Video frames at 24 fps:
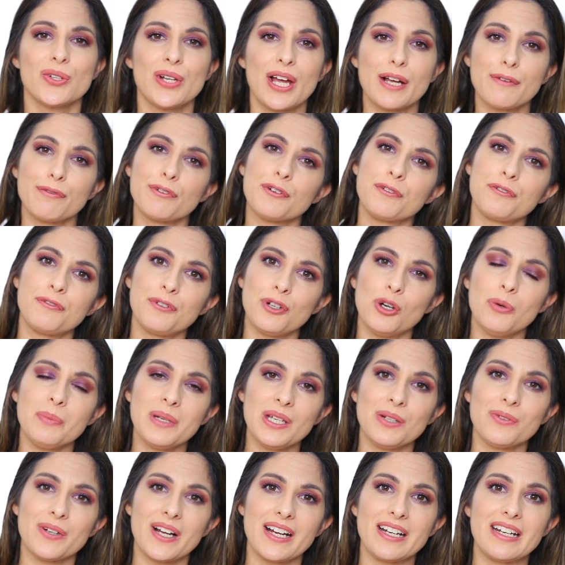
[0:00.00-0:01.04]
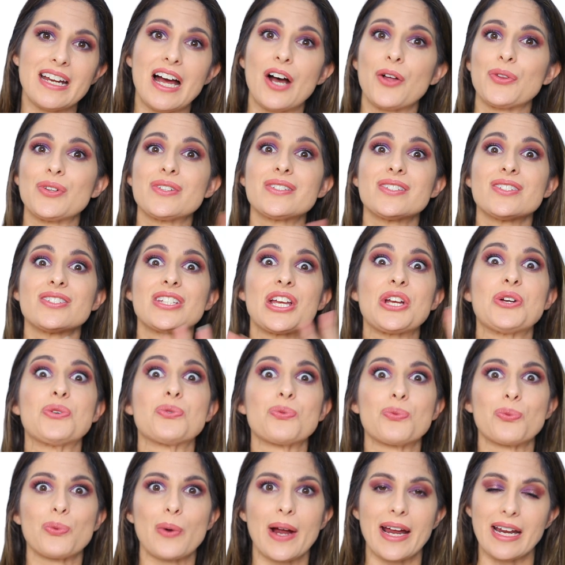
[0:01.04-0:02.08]
Like for filming right now, this is a
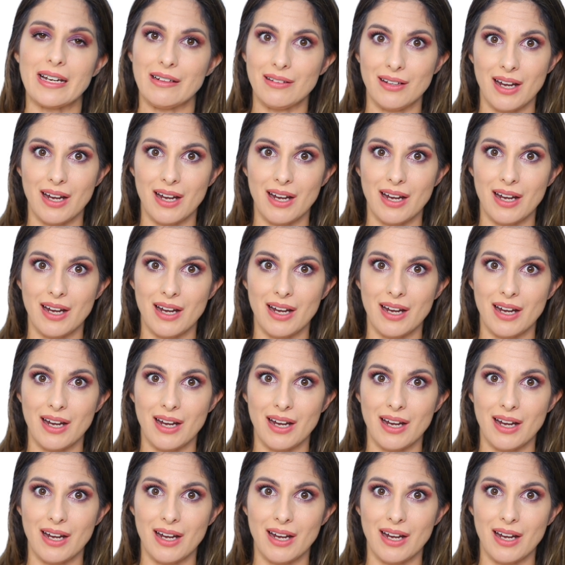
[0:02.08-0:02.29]
great